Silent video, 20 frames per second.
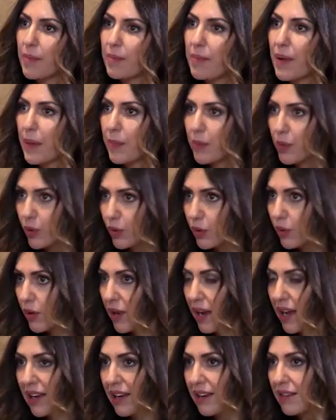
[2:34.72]
people,
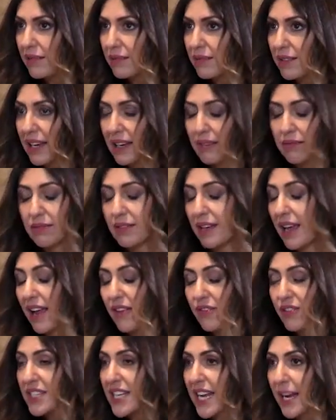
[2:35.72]

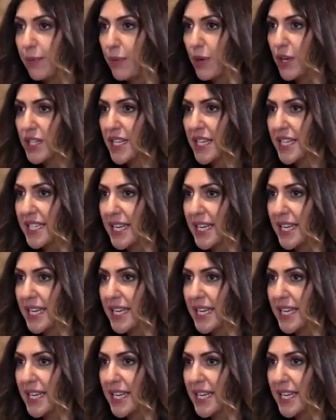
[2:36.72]
every second person